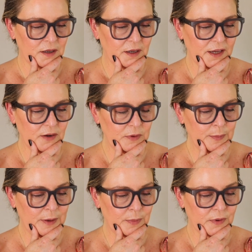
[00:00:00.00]
I can't
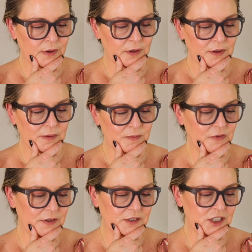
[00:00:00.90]
remember.
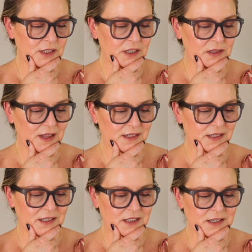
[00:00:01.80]
But just a
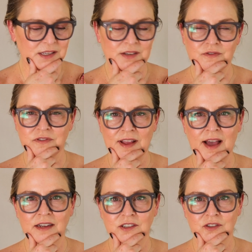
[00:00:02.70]
classic, easy,
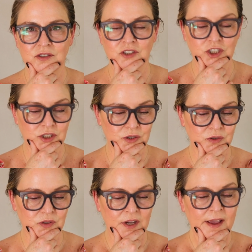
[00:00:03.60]
flat
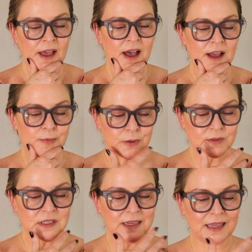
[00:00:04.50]
shoe. I
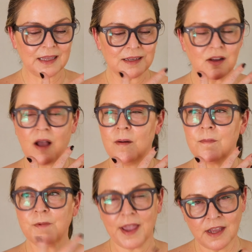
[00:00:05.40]
personally
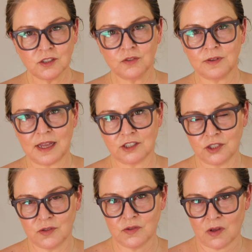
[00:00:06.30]
can't do flat
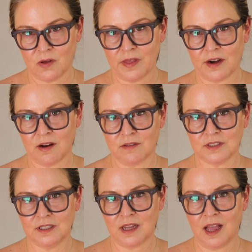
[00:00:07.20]
shoes all that
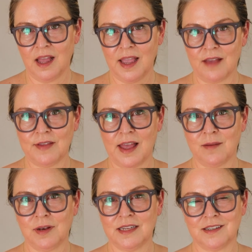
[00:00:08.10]
often. I have
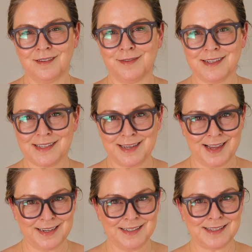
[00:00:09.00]
had plantar
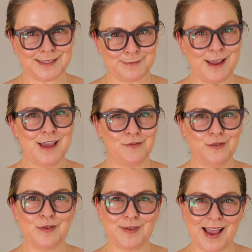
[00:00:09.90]
fasciitis. If
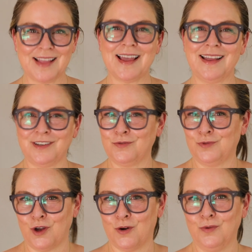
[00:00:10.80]
you've ever had that, you
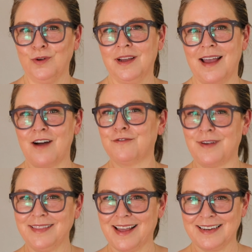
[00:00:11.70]
know how
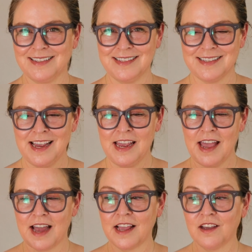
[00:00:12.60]
fun that is.
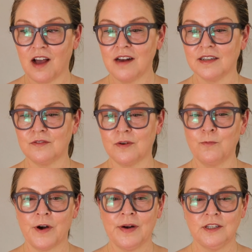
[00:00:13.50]
And I got it from
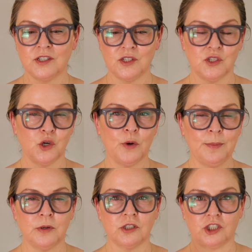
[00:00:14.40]
wearing Tory
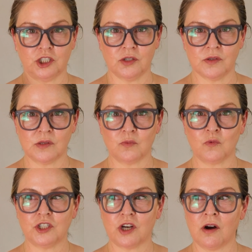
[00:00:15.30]
Burch shoes,
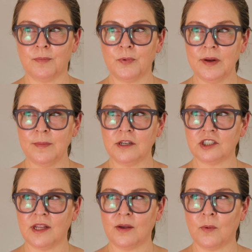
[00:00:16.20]
which are pretty
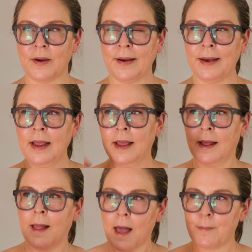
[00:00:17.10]
much like wearing
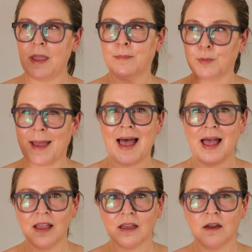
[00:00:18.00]
a paper
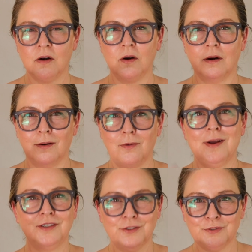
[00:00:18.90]
bag
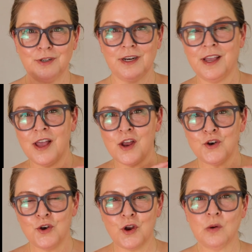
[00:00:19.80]
around your foot,
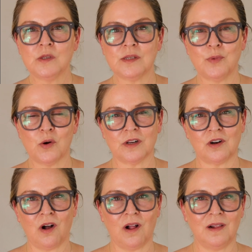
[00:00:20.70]
no support at
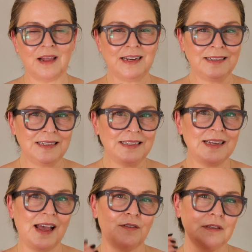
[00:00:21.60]
all. I need
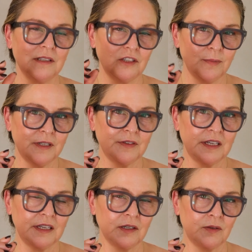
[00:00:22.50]
to have a little bit of a
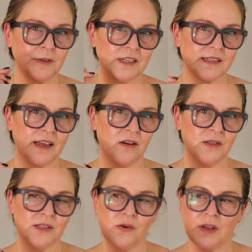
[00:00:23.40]
heel because I
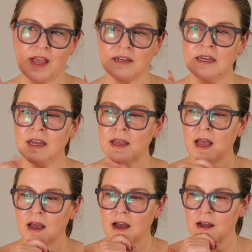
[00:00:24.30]
also get
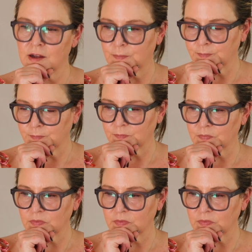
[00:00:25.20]
um,